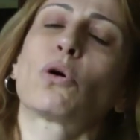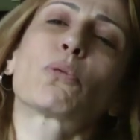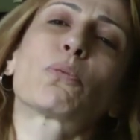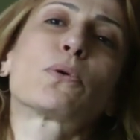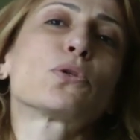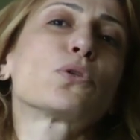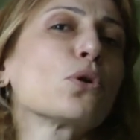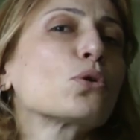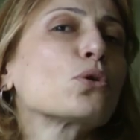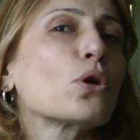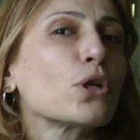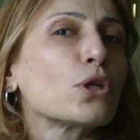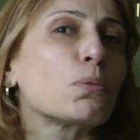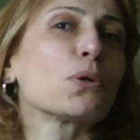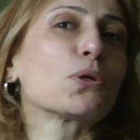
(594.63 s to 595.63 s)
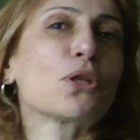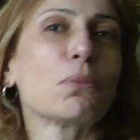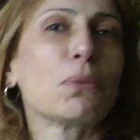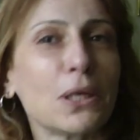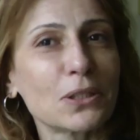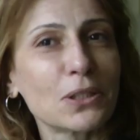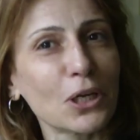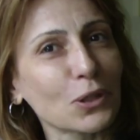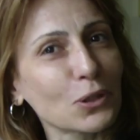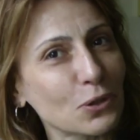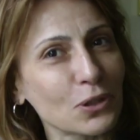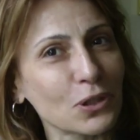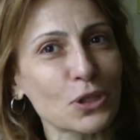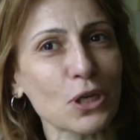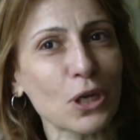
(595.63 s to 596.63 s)
corporate social responsibility in
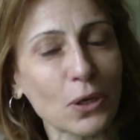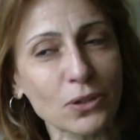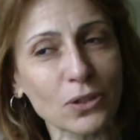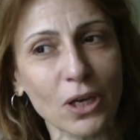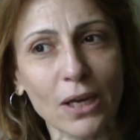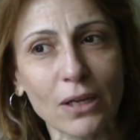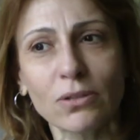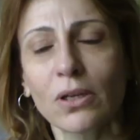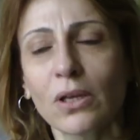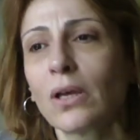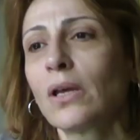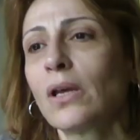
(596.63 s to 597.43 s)
Tunisia, not yet.